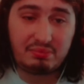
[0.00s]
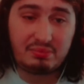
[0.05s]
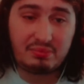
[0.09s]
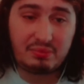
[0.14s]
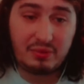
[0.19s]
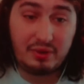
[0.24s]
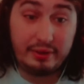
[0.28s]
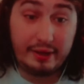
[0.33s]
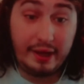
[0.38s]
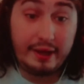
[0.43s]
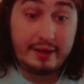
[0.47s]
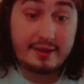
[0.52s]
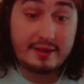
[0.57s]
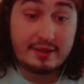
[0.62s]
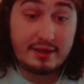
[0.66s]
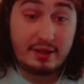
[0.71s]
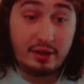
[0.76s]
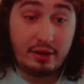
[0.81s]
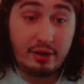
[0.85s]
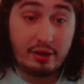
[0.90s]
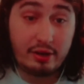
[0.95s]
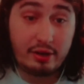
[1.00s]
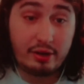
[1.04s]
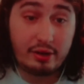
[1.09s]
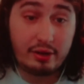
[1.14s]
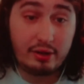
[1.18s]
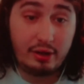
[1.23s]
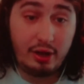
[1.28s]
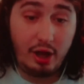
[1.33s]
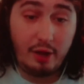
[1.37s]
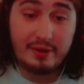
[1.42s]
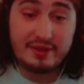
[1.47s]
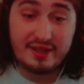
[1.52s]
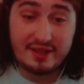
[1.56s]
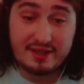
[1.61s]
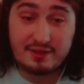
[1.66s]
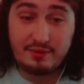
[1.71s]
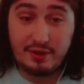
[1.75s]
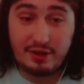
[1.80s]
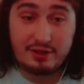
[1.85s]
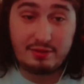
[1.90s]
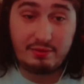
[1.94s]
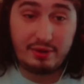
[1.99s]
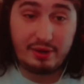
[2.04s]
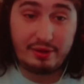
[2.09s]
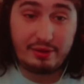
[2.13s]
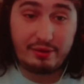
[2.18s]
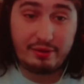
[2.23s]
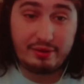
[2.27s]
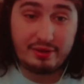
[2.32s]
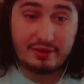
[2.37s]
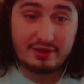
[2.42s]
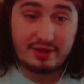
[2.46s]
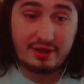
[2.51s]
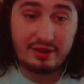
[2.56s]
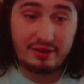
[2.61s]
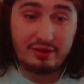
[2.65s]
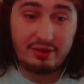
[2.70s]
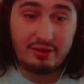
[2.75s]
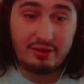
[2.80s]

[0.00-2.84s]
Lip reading: Next year. Oh, it says 2023 in the title.